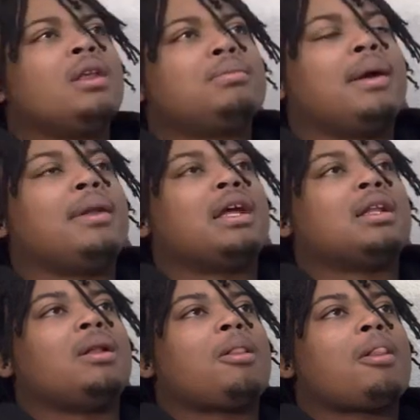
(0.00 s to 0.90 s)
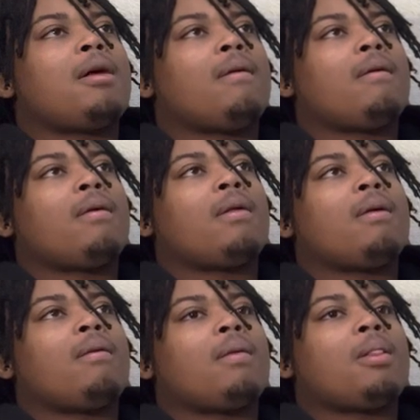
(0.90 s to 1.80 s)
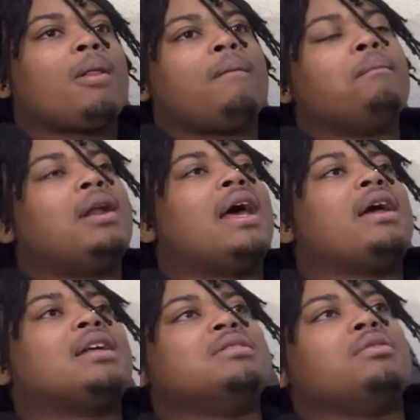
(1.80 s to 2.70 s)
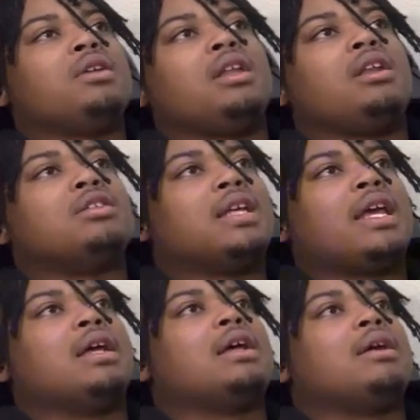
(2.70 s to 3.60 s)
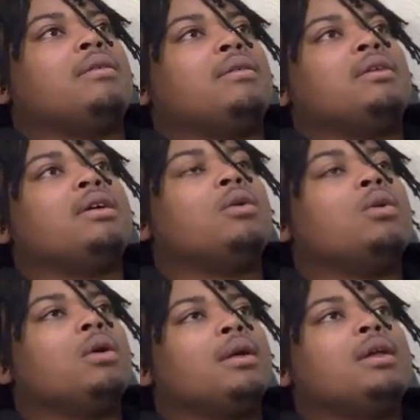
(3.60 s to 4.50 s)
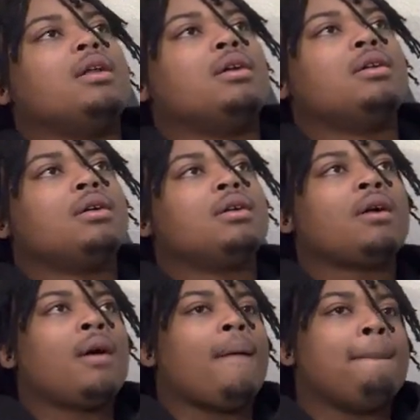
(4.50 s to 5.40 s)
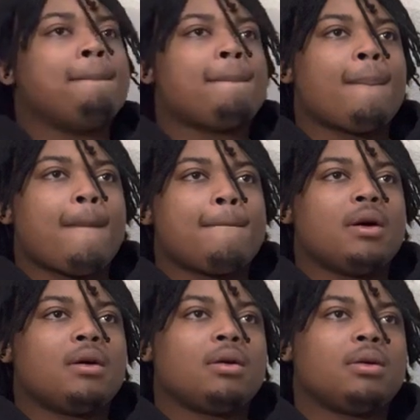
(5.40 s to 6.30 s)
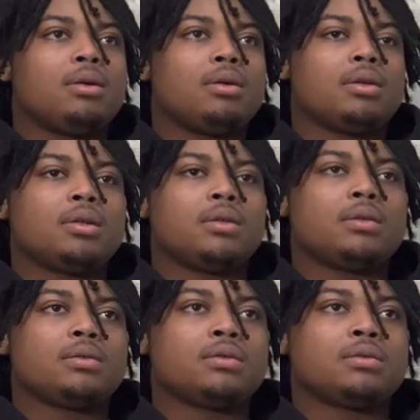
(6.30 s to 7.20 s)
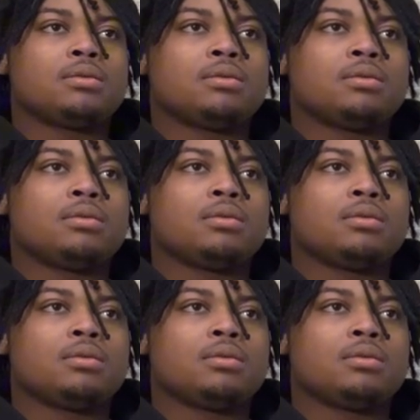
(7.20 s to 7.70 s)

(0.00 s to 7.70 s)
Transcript: Probably, oh, like, no, it was the lip part. But, like, you think there's, like, you know. There wasn't, like, nothing, like, yeah, no, no. It was all done, but, like.